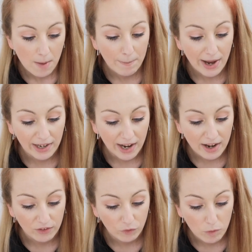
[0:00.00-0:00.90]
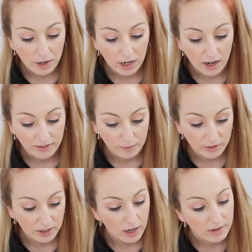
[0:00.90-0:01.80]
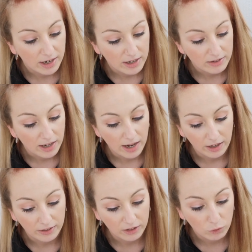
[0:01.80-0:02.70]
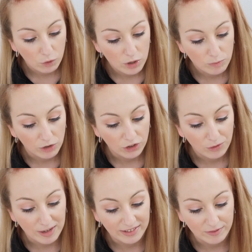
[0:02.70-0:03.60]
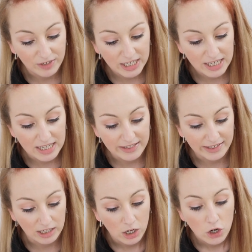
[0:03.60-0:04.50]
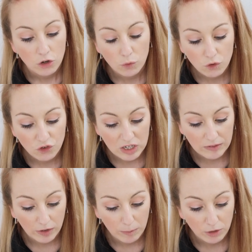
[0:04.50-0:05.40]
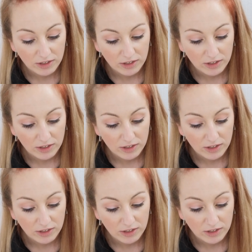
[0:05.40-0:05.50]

Better yet, its formula lasts up to ten days, and its wide brush makes it really easy to achieve a